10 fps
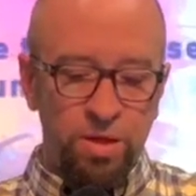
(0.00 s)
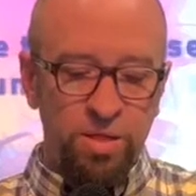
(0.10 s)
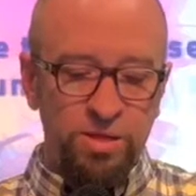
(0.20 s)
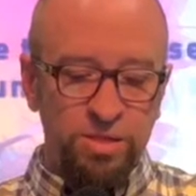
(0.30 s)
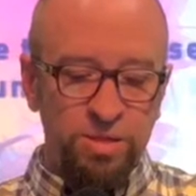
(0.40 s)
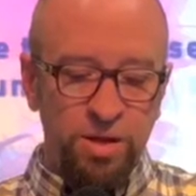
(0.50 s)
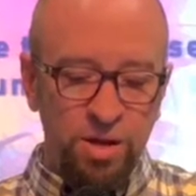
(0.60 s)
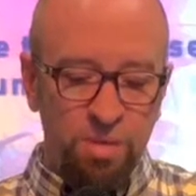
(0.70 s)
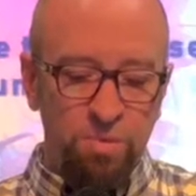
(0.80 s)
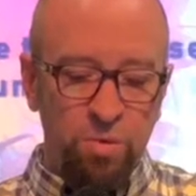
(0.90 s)
This is the
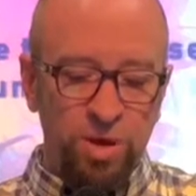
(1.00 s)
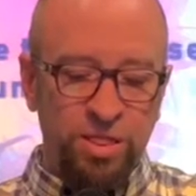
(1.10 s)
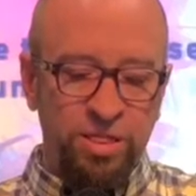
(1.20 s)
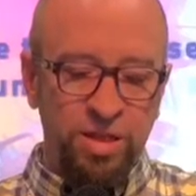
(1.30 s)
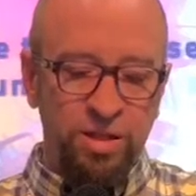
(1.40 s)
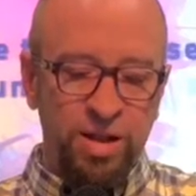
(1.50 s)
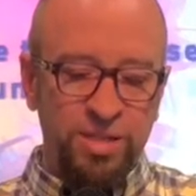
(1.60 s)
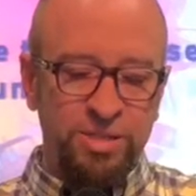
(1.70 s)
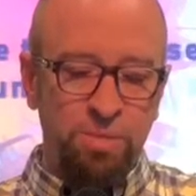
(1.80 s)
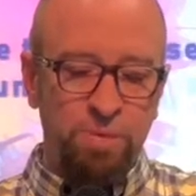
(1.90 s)
number one thing that I
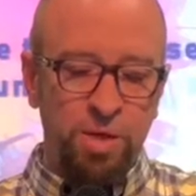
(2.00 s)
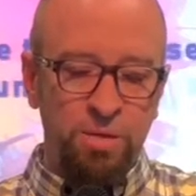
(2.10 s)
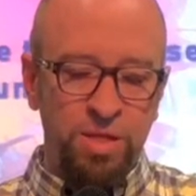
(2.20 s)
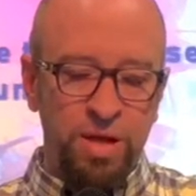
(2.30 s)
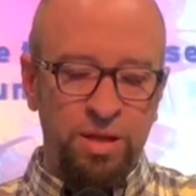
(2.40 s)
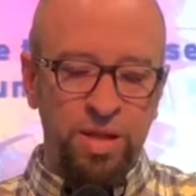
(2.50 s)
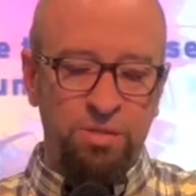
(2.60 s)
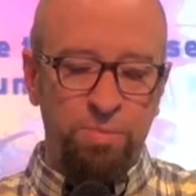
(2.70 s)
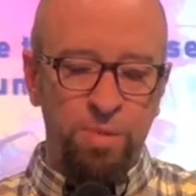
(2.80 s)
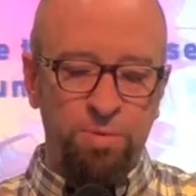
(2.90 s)
see that
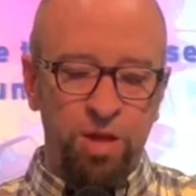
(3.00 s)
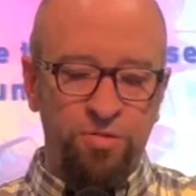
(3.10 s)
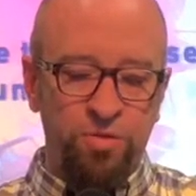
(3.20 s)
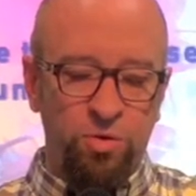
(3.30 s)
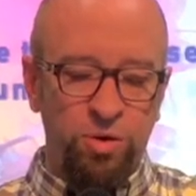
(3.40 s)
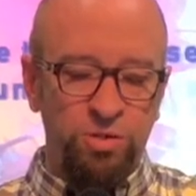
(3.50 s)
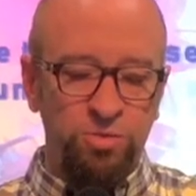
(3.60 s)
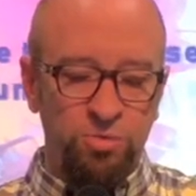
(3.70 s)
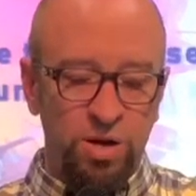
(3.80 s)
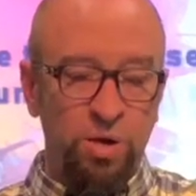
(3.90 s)
gets people off course
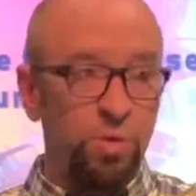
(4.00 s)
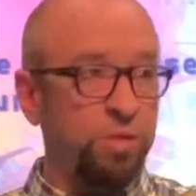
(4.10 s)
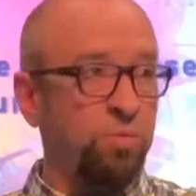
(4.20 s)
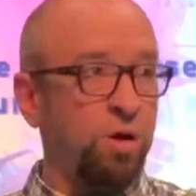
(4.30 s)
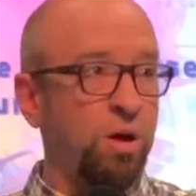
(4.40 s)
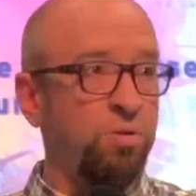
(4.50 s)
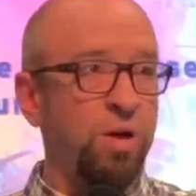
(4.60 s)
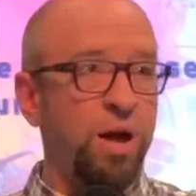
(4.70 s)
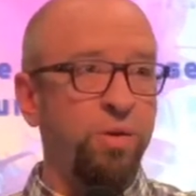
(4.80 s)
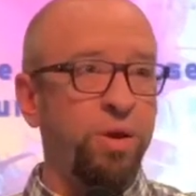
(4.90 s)
is running with the wrong
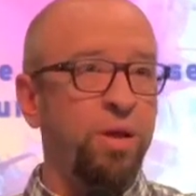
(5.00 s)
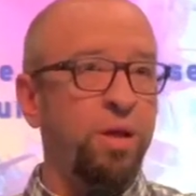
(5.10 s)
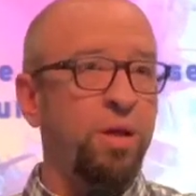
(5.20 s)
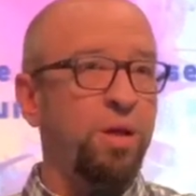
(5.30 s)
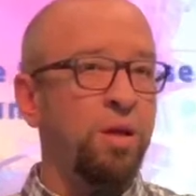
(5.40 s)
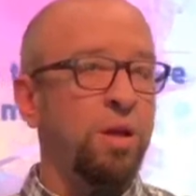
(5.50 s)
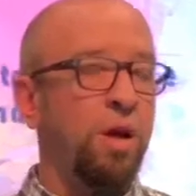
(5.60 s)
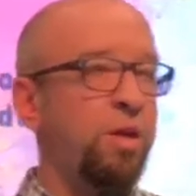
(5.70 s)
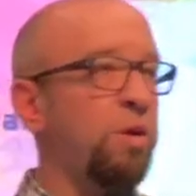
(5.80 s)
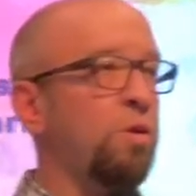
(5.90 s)
crowd
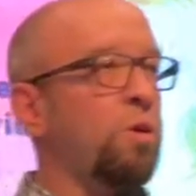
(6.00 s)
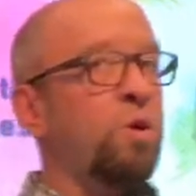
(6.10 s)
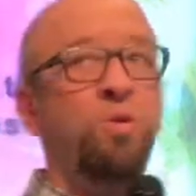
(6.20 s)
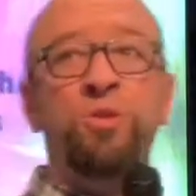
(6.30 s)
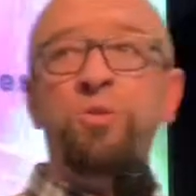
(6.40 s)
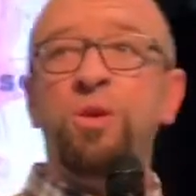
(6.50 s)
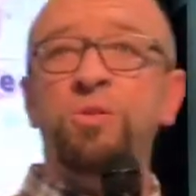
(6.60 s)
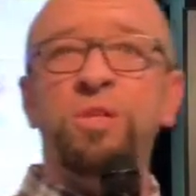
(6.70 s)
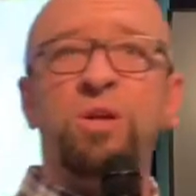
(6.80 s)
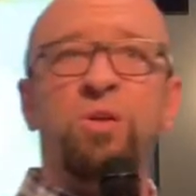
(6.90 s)
a year ago, two
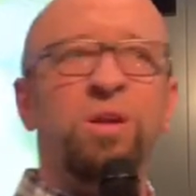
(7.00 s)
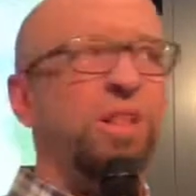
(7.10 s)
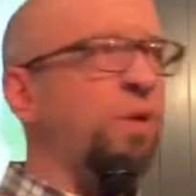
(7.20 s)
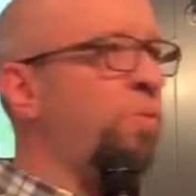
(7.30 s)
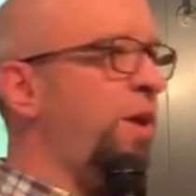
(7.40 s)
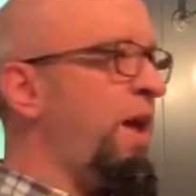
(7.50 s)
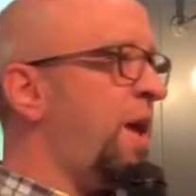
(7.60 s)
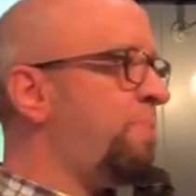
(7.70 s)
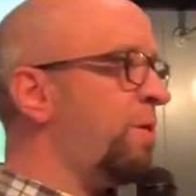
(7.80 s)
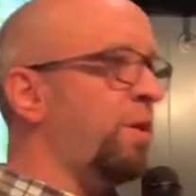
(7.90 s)
years ago, you're like, what
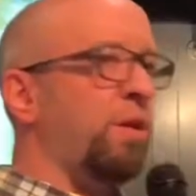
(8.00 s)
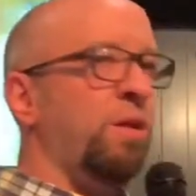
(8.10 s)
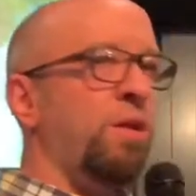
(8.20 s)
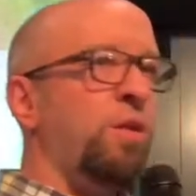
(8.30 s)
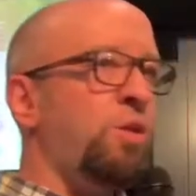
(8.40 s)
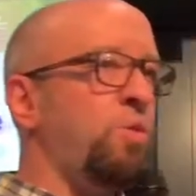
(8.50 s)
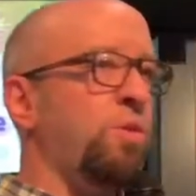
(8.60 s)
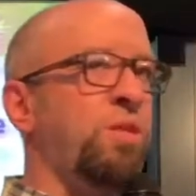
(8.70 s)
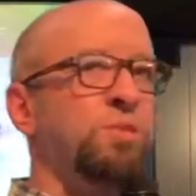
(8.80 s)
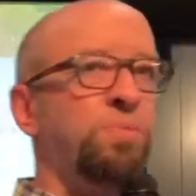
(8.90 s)
happened? You
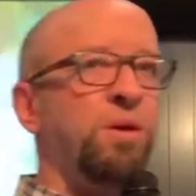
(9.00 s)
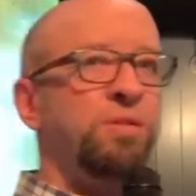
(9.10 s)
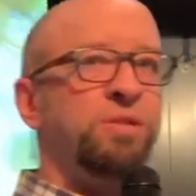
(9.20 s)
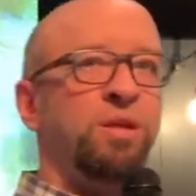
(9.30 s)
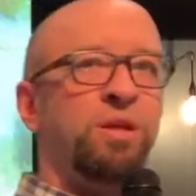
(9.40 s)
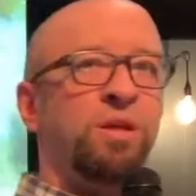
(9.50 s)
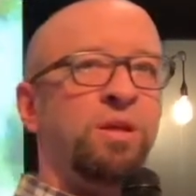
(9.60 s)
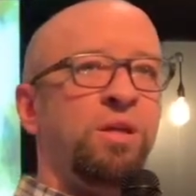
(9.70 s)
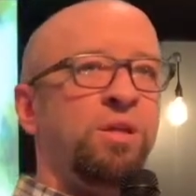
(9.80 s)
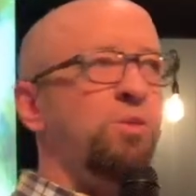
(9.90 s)
were this person.
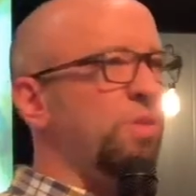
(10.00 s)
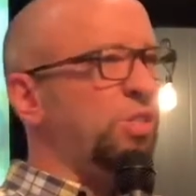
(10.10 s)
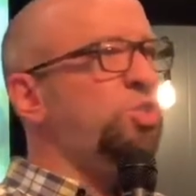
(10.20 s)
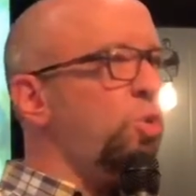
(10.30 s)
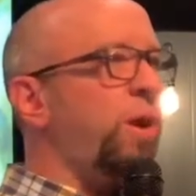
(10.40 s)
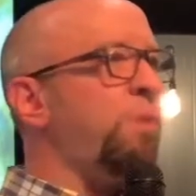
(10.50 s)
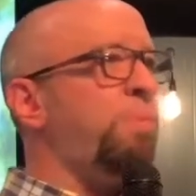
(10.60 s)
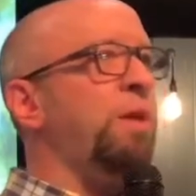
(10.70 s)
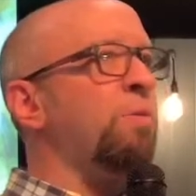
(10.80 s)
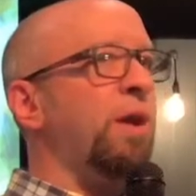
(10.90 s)
You were a joy to
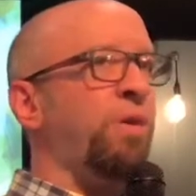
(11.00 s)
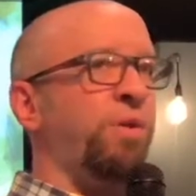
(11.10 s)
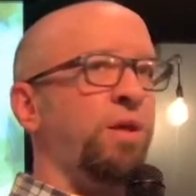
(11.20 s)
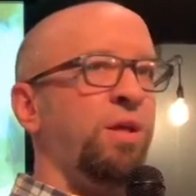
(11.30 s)
be around.